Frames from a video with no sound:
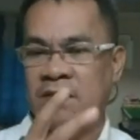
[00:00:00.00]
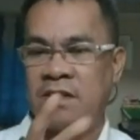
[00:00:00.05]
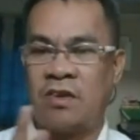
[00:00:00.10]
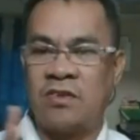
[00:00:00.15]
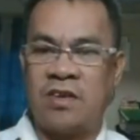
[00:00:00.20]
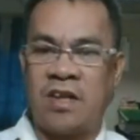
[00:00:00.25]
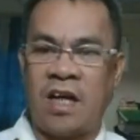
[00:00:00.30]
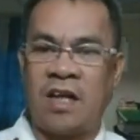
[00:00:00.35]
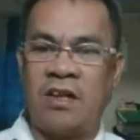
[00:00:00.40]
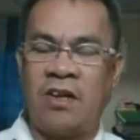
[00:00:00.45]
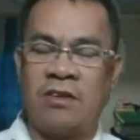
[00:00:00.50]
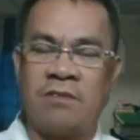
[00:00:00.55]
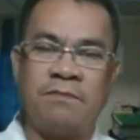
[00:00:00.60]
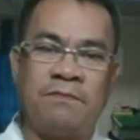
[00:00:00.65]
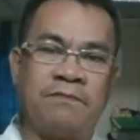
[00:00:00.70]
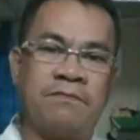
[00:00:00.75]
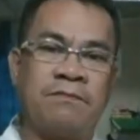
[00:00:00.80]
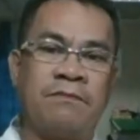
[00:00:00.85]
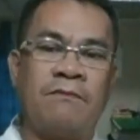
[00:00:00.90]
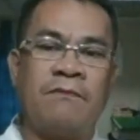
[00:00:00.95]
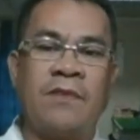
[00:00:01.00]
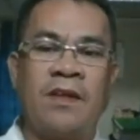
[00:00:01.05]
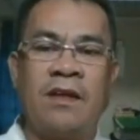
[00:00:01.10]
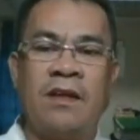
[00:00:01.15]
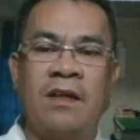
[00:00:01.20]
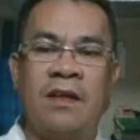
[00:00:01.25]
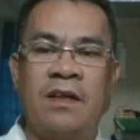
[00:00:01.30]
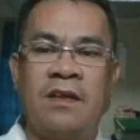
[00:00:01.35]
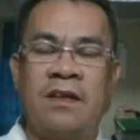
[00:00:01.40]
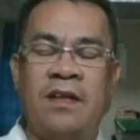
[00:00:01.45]
Now take note
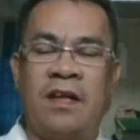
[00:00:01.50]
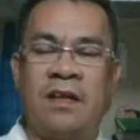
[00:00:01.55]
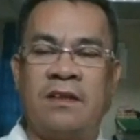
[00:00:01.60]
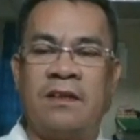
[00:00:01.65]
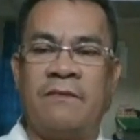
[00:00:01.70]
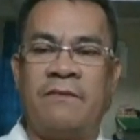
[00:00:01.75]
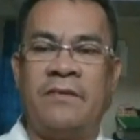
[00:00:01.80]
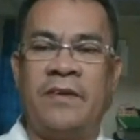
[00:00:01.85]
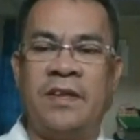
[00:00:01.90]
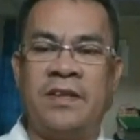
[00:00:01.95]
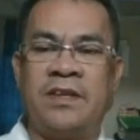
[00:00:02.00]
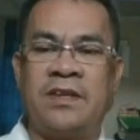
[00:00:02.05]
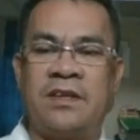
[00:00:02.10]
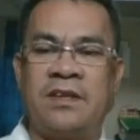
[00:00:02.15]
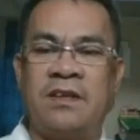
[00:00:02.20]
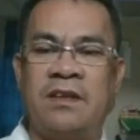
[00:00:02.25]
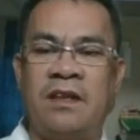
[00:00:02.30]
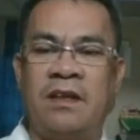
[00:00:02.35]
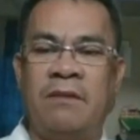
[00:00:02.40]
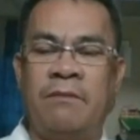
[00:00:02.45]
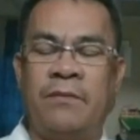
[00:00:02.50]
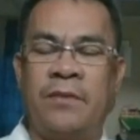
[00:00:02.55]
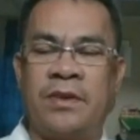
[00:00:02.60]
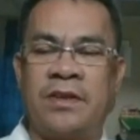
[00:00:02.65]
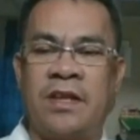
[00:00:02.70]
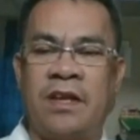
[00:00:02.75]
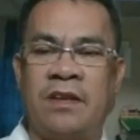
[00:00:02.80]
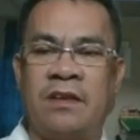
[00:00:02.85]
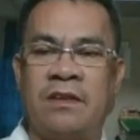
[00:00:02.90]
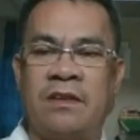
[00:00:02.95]
that the first
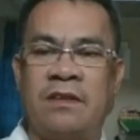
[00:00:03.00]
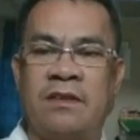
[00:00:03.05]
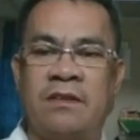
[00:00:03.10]
important